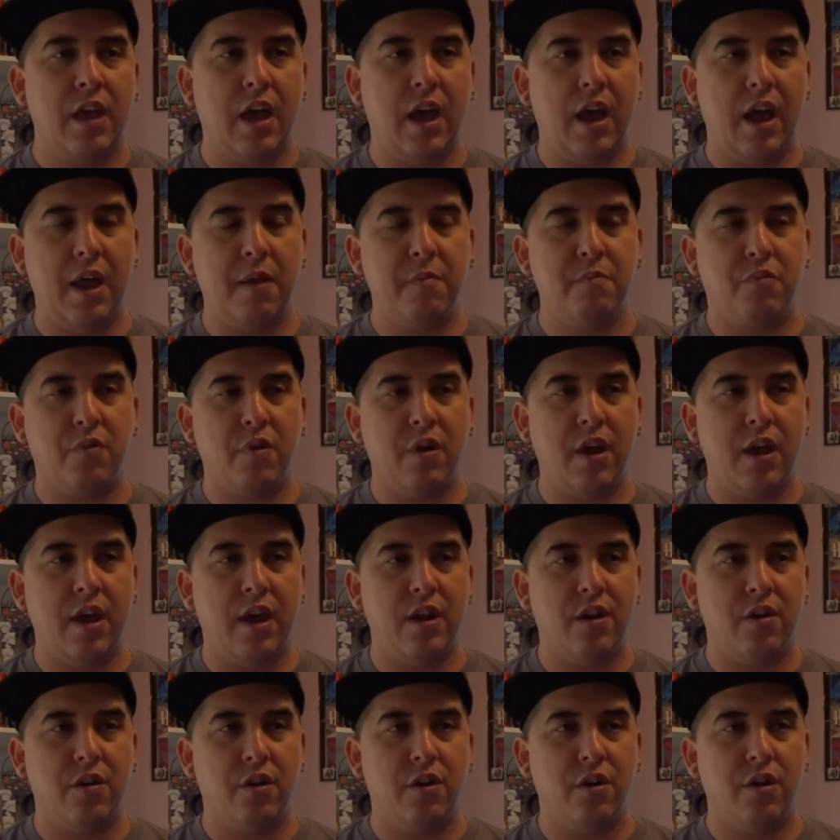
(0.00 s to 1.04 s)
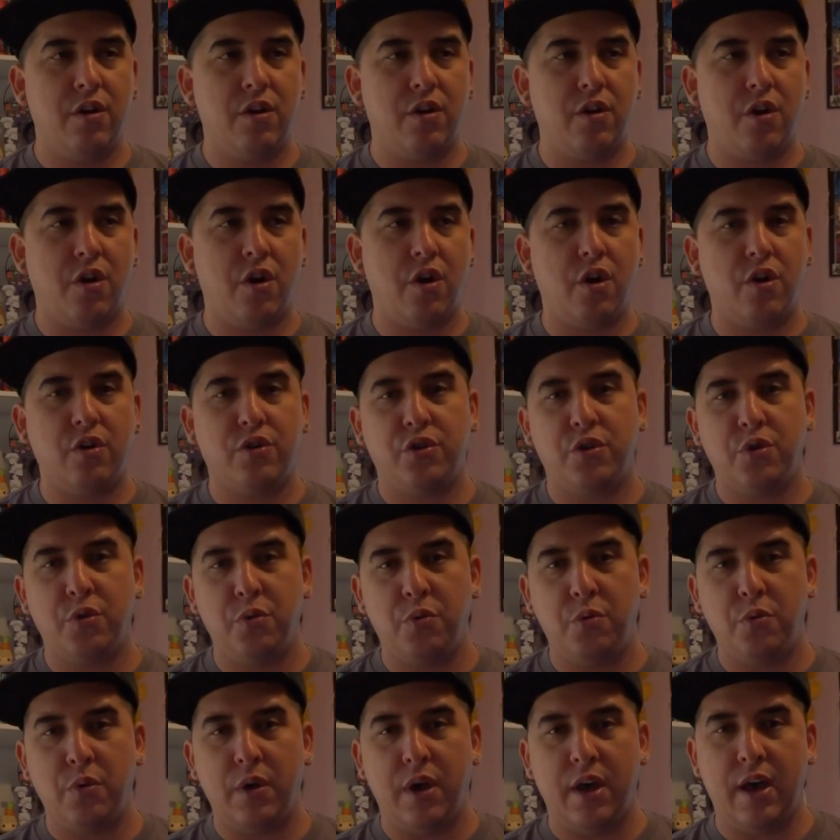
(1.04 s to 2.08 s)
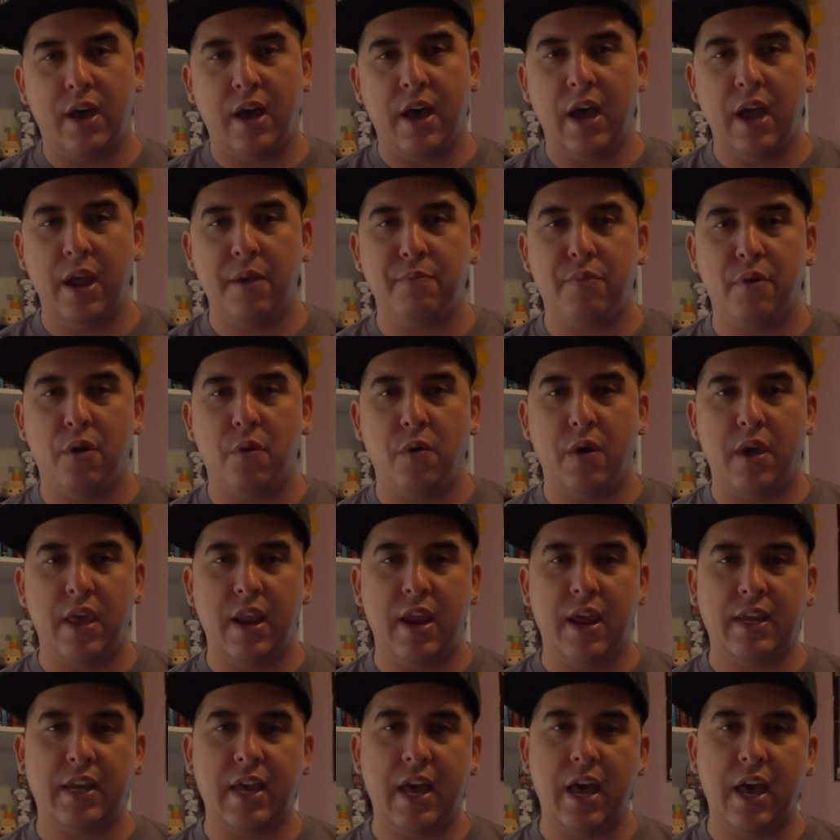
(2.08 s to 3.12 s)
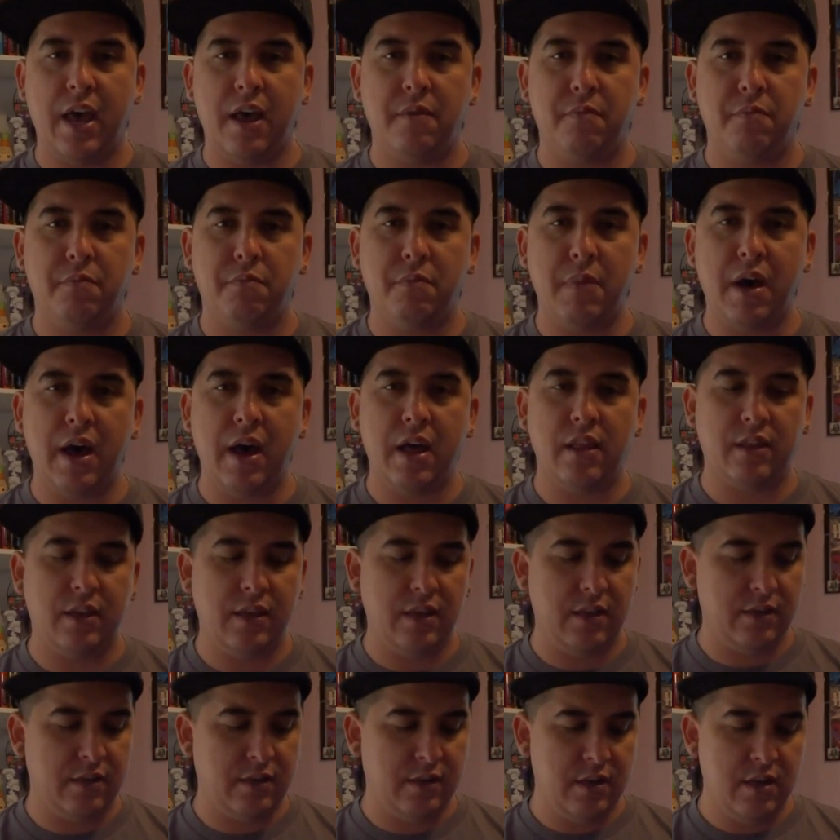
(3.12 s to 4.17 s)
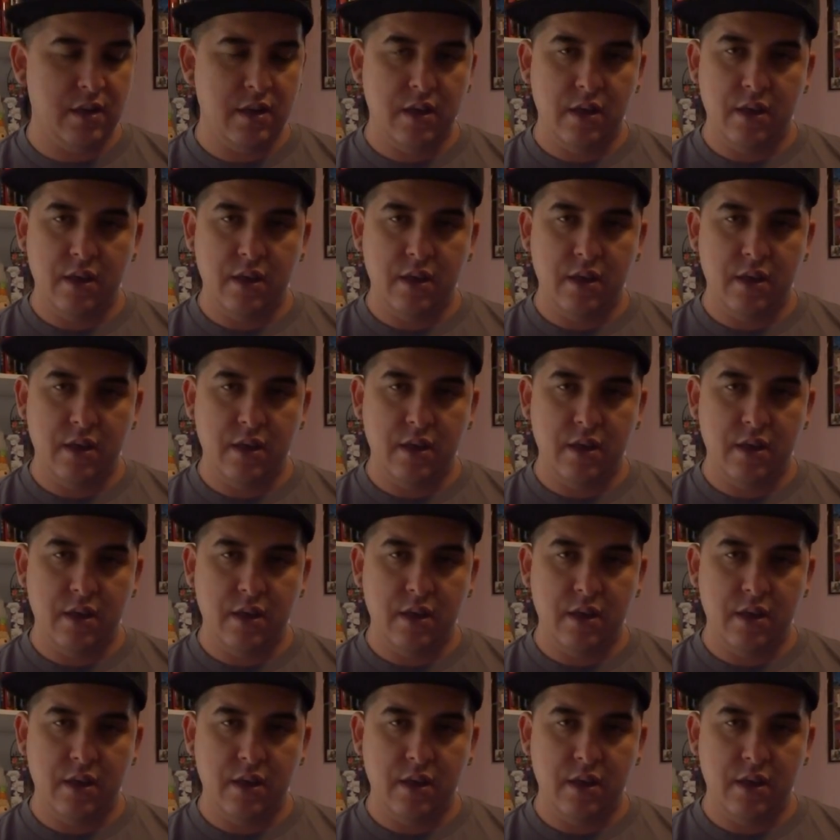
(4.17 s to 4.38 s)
I bred her to a hypo and I got Motleys